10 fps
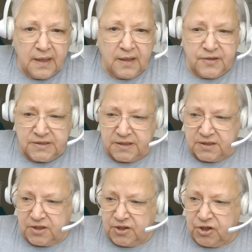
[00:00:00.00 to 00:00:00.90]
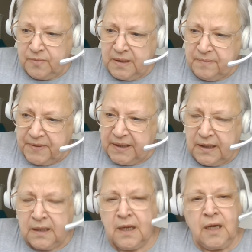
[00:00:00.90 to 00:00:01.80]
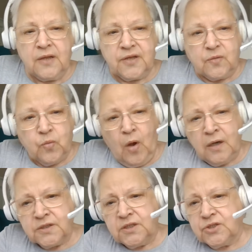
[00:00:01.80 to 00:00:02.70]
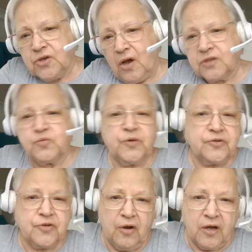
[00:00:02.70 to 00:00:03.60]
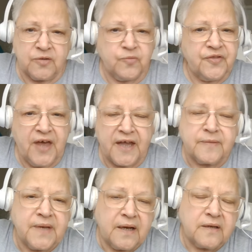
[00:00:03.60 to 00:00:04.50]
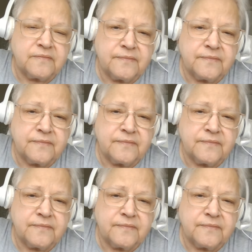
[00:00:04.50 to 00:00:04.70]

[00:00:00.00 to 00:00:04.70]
This is a human being that walked and talked with God, with Adam now.